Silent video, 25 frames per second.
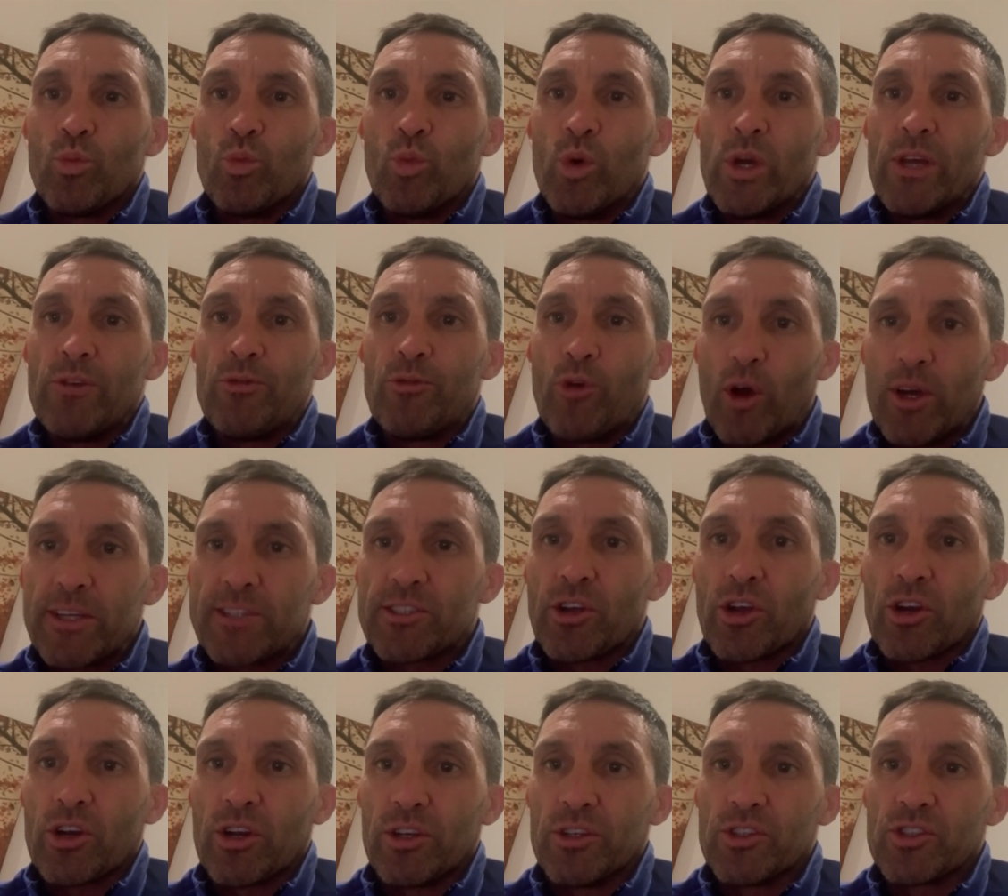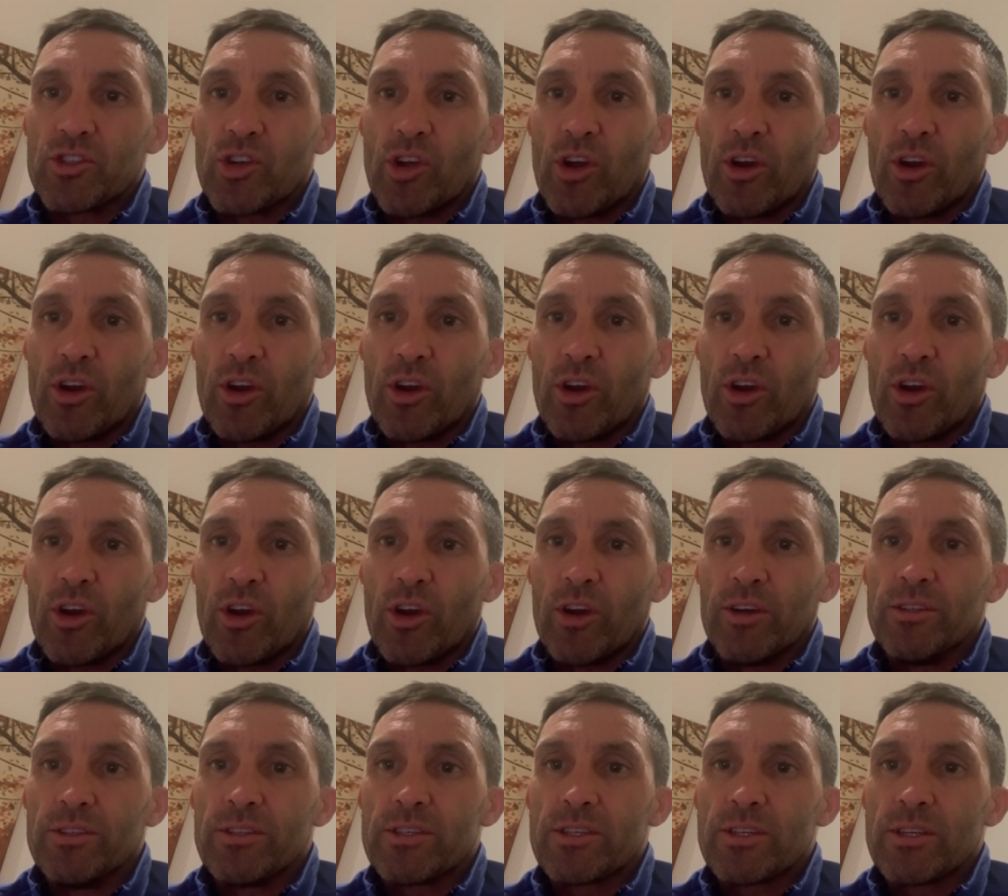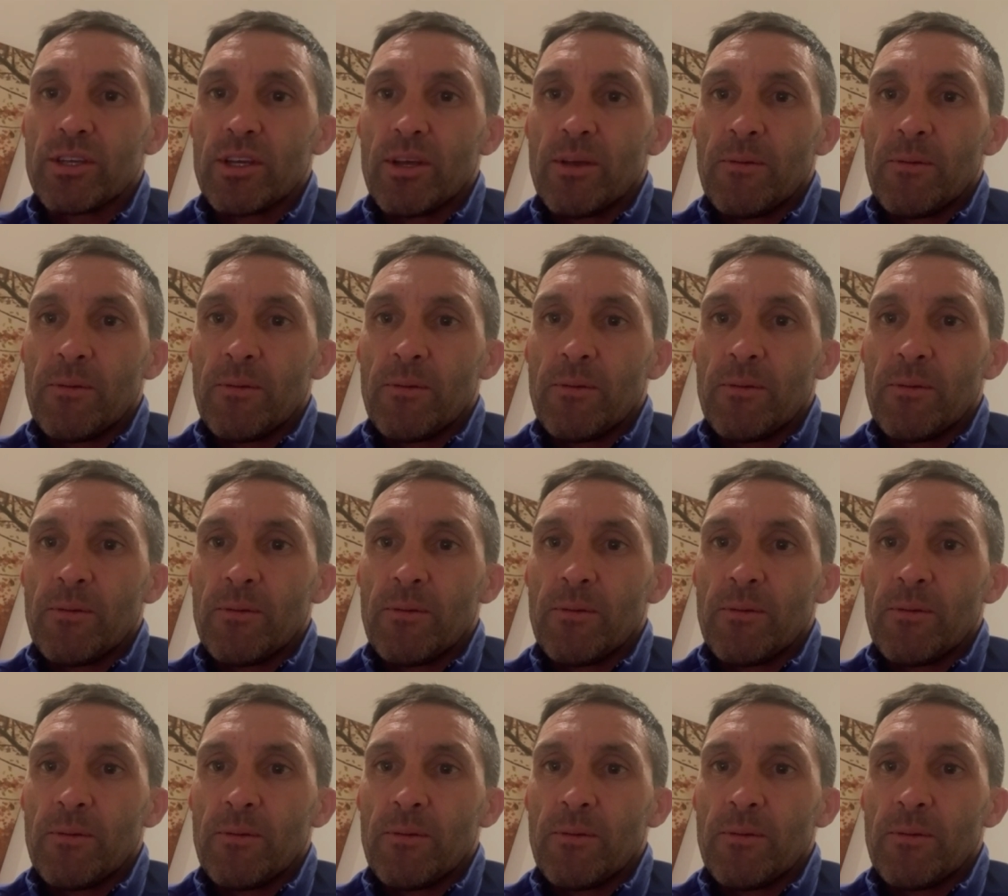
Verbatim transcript: We voice our concerns.